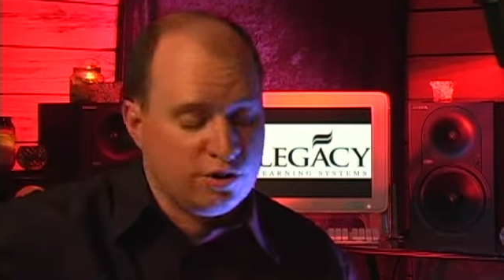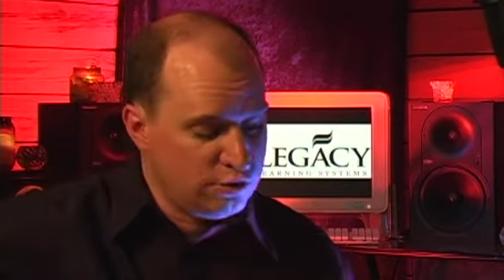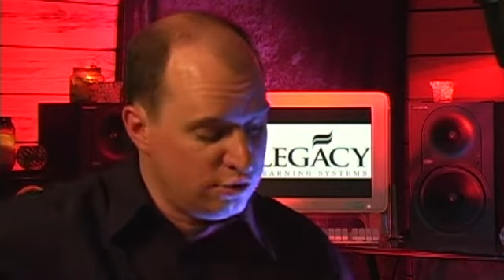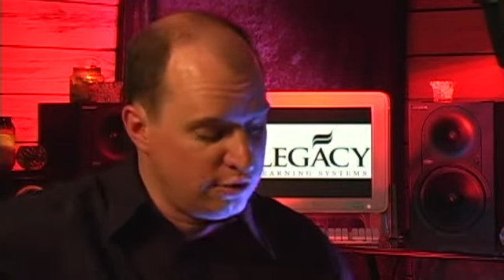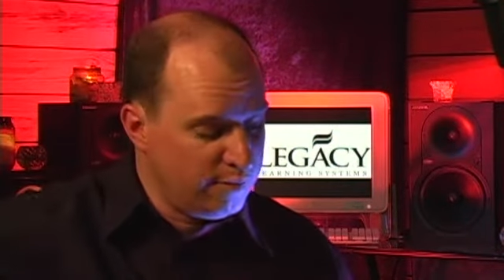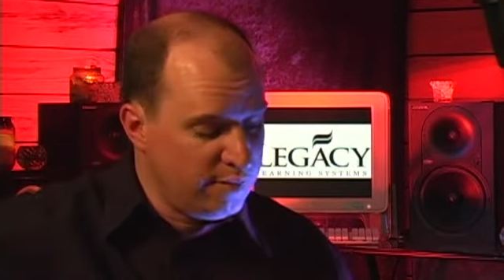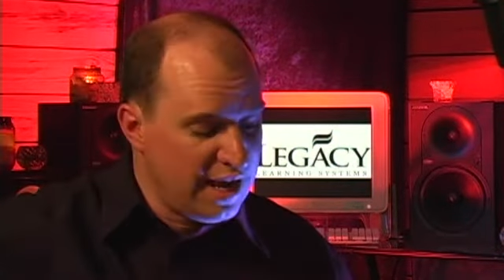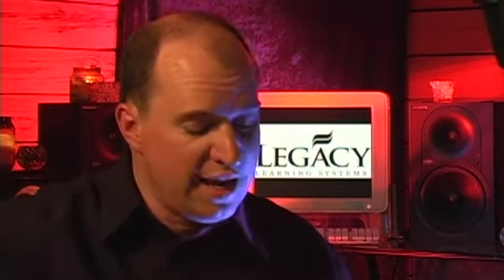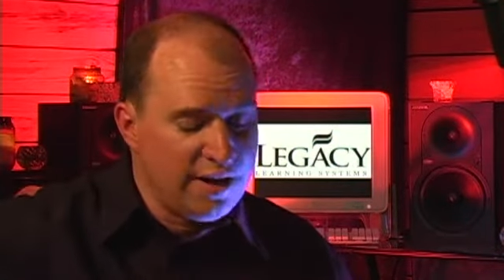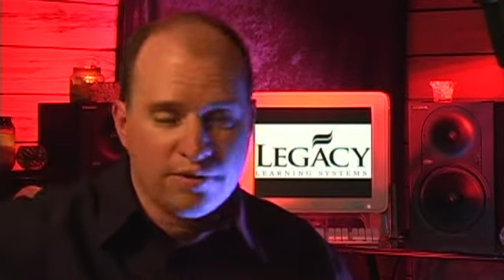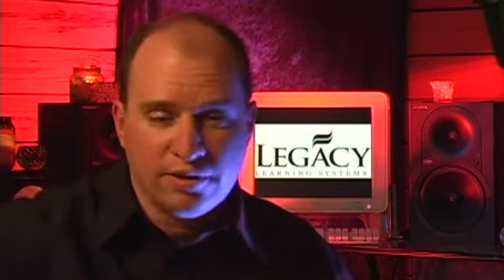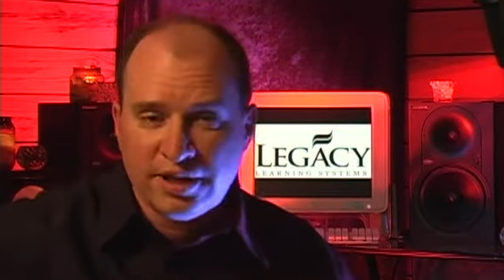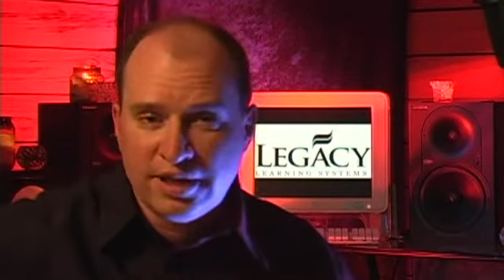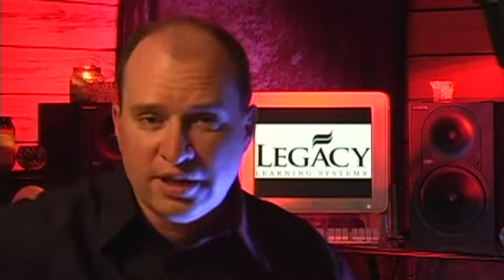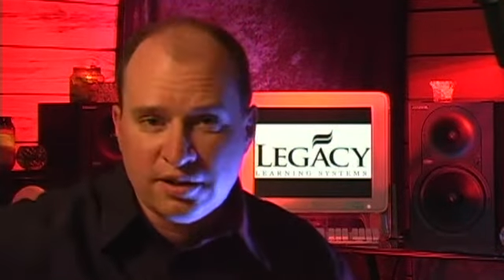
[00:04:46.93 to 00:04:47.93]
You can do it
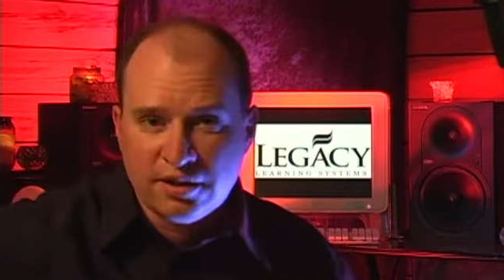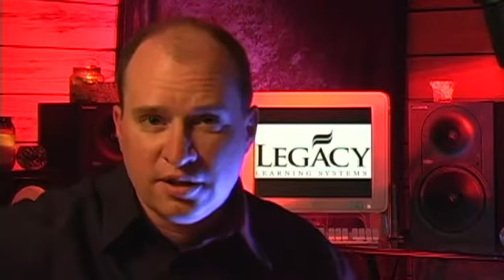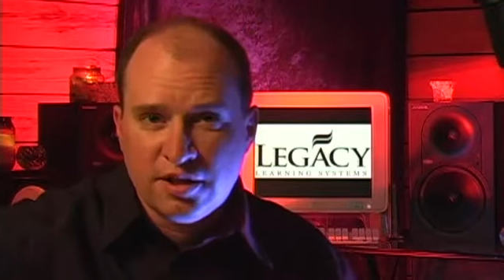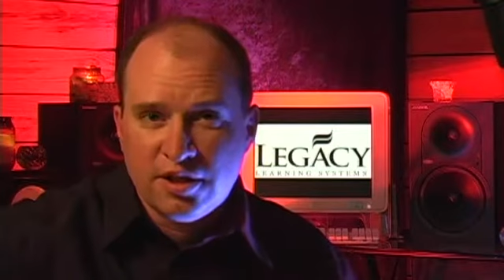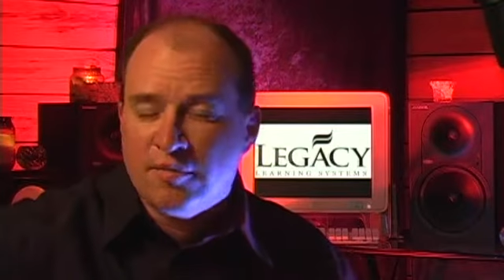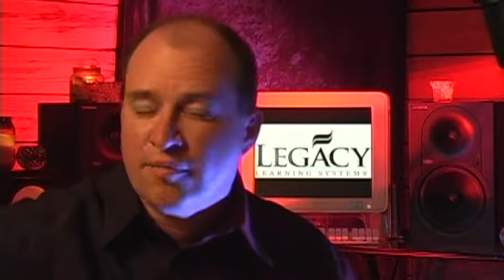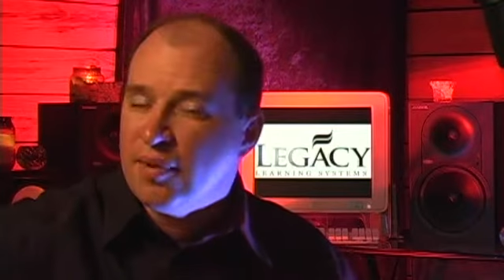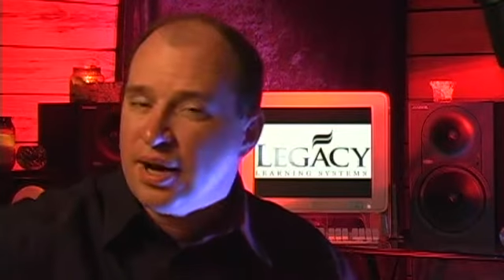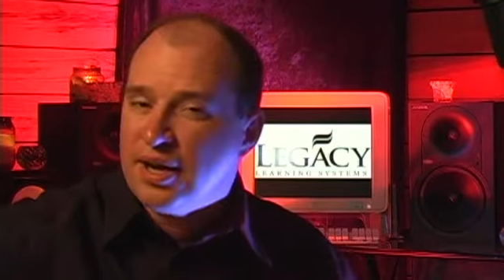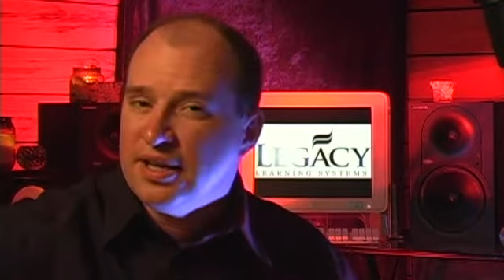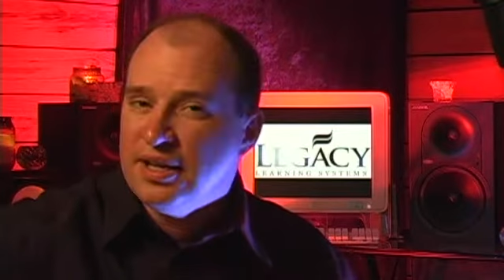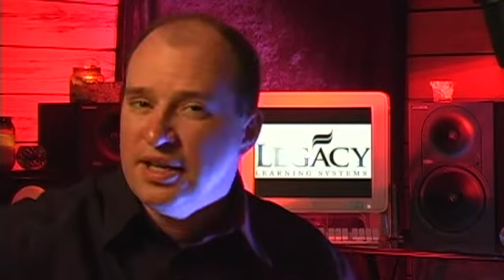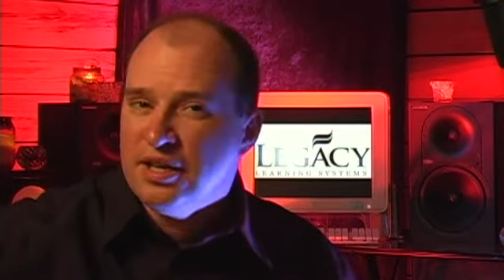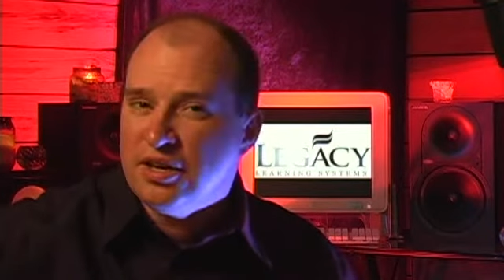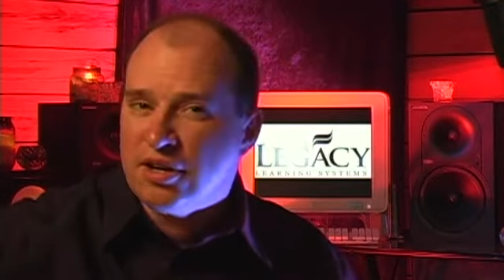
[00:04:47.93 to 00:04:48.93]
manually
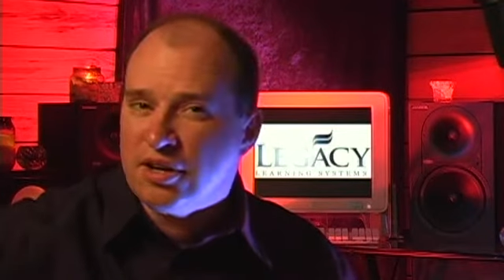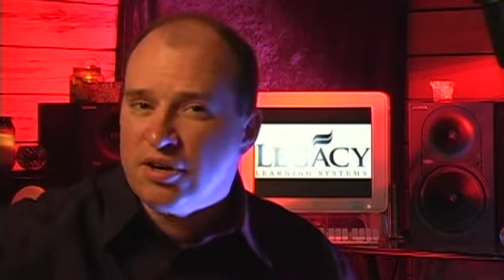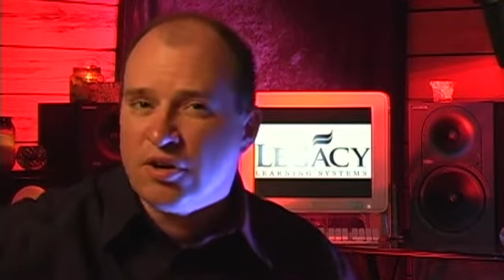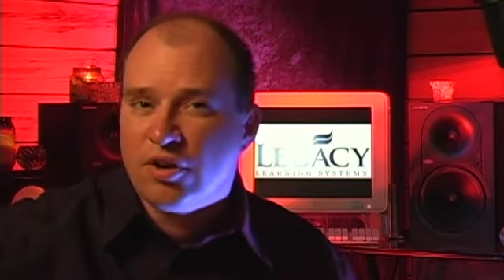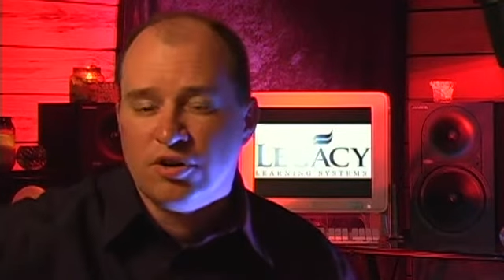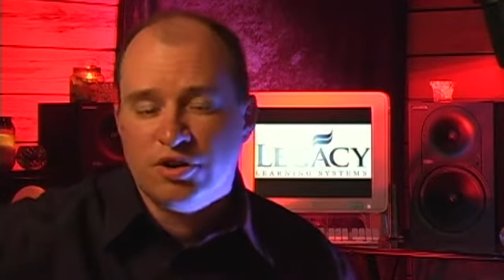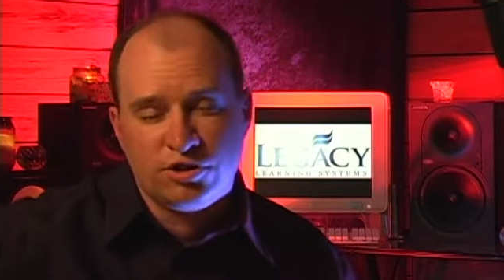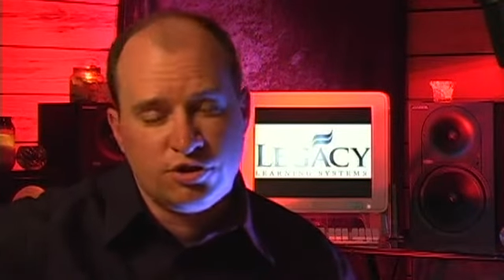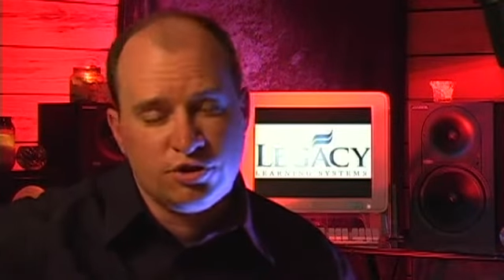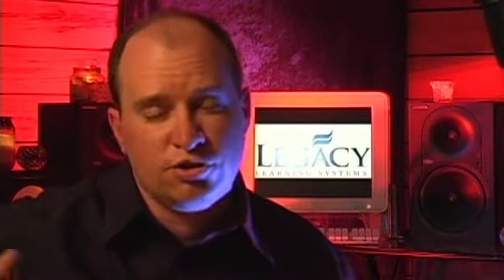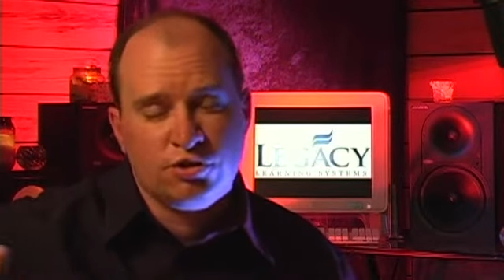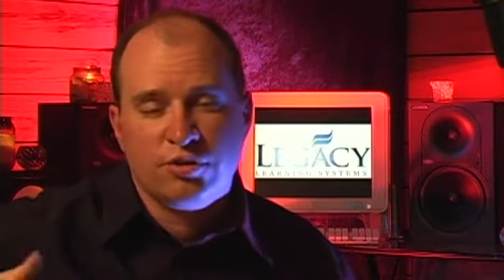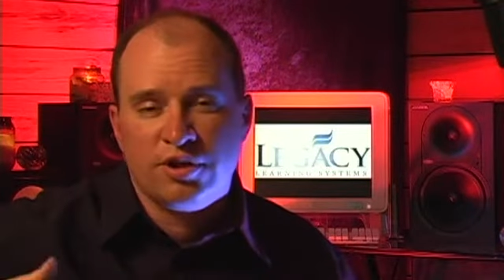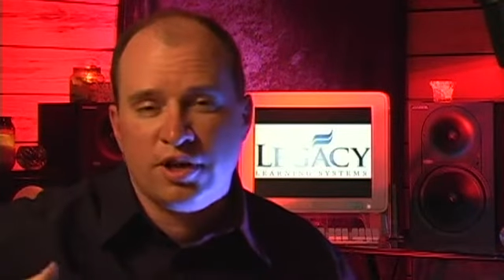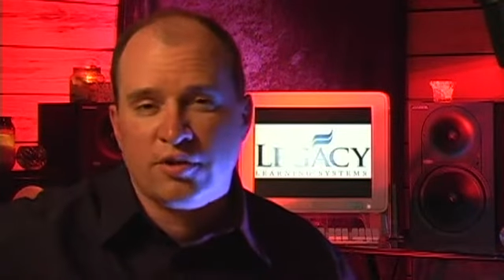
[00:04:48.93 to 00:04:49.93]
by ear, or you can
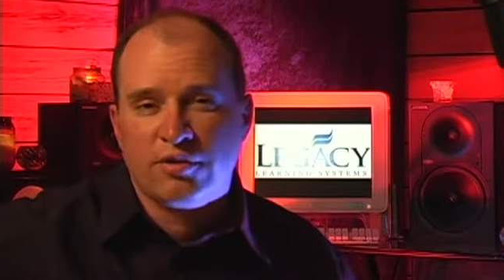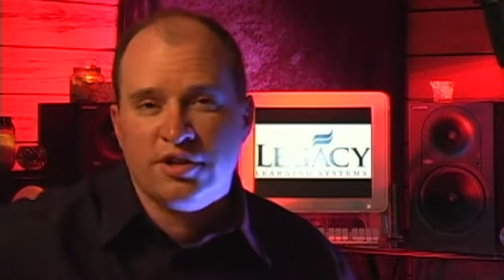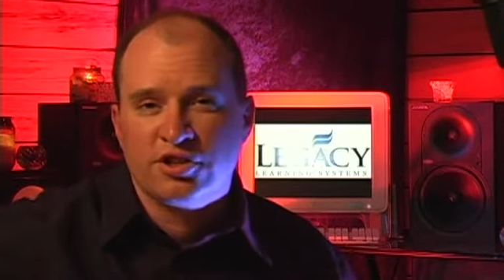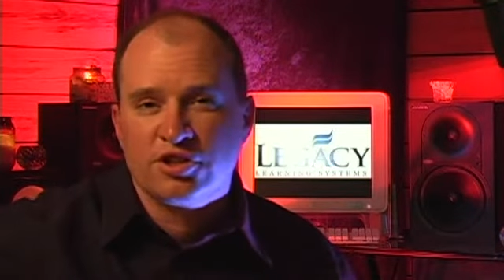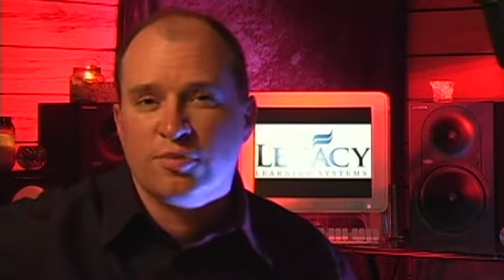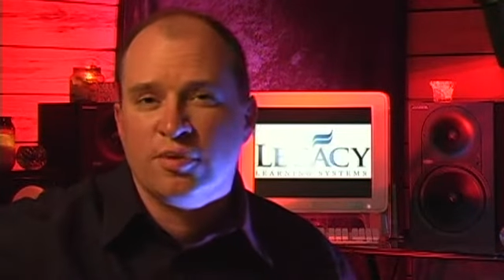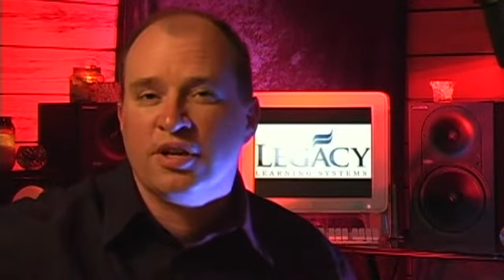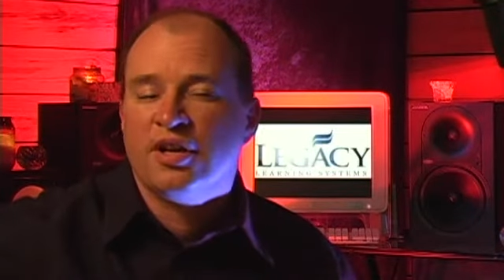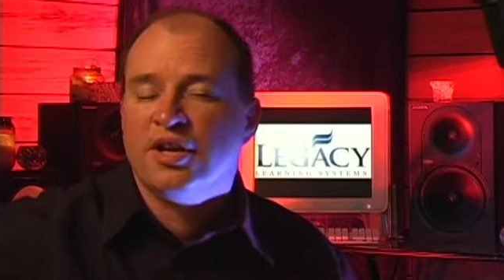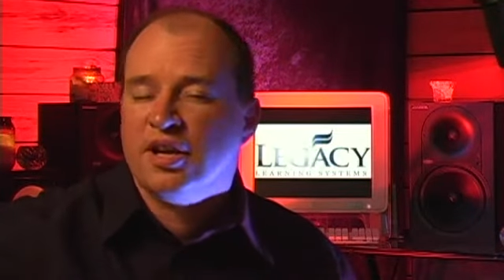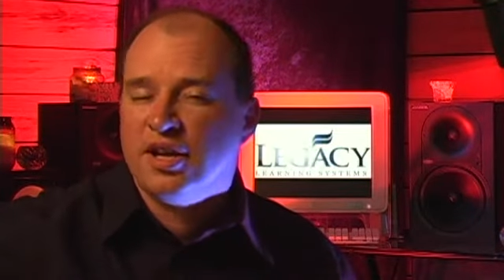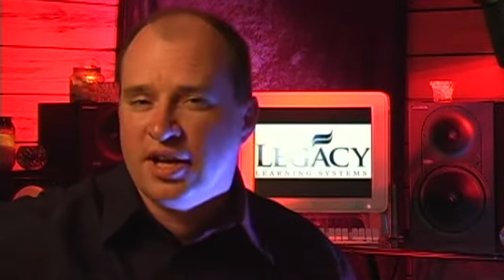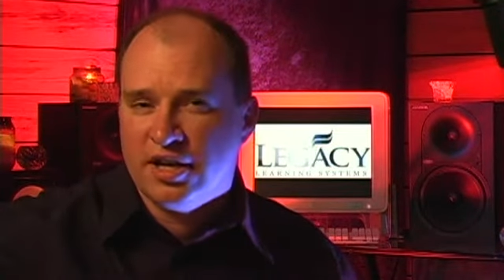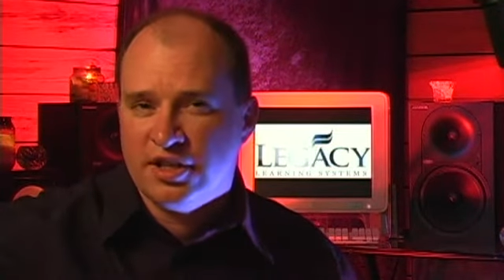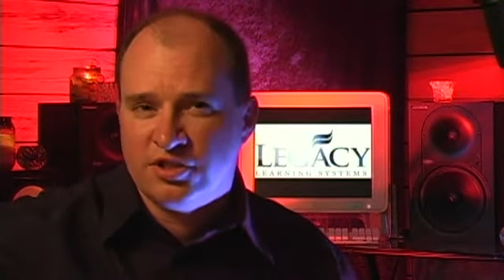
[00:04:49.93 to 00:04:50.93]
tune to another instrument
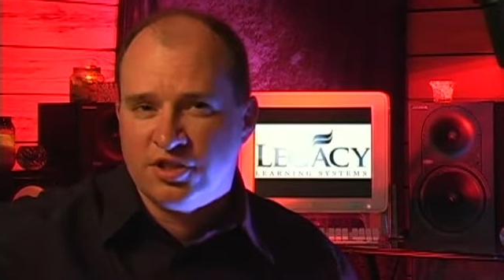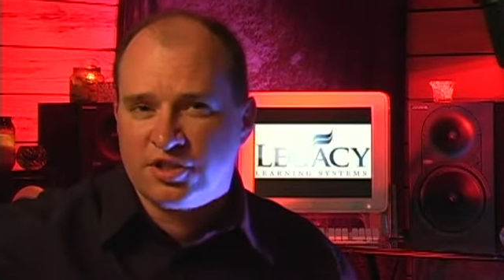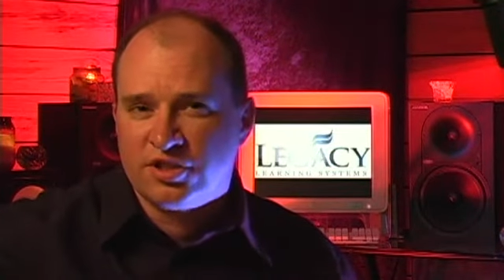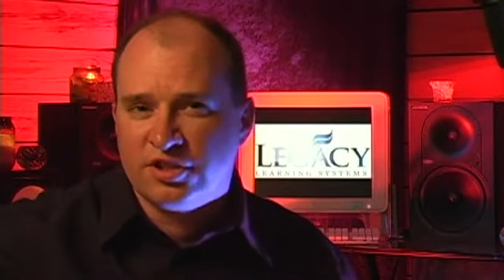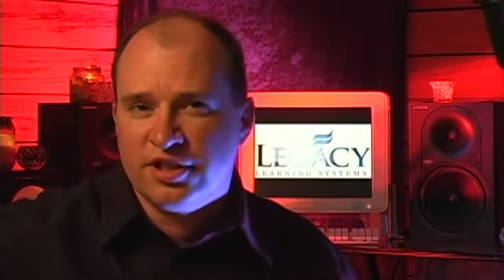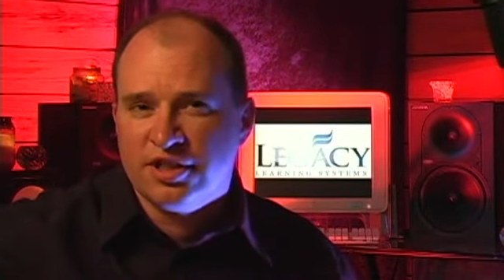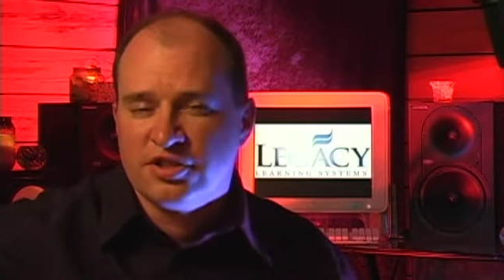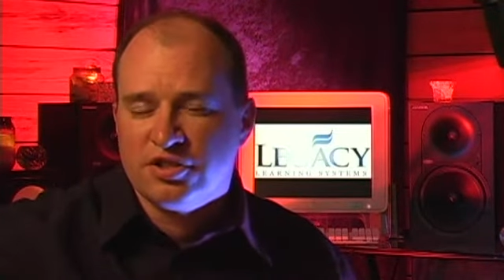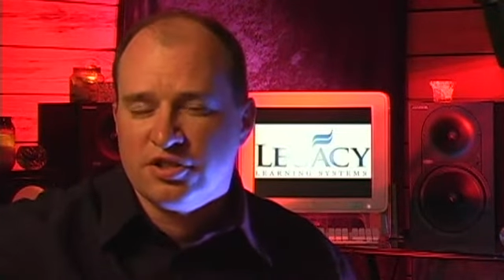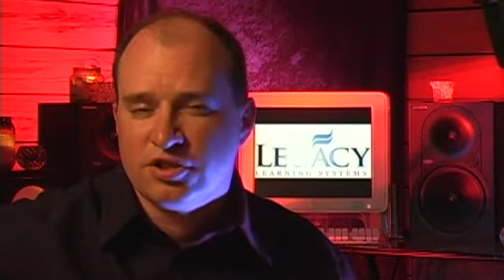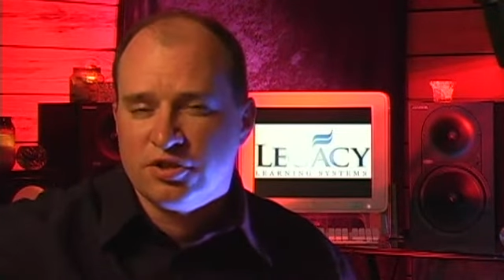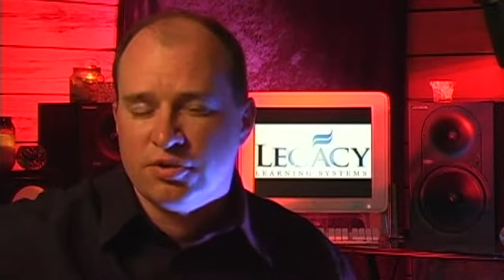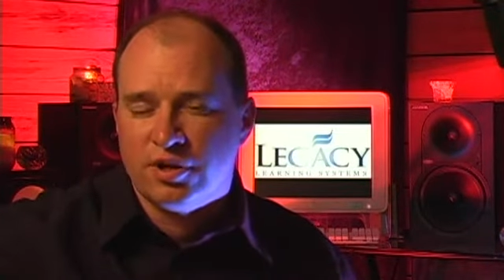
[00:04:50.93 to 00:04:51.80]
and just listen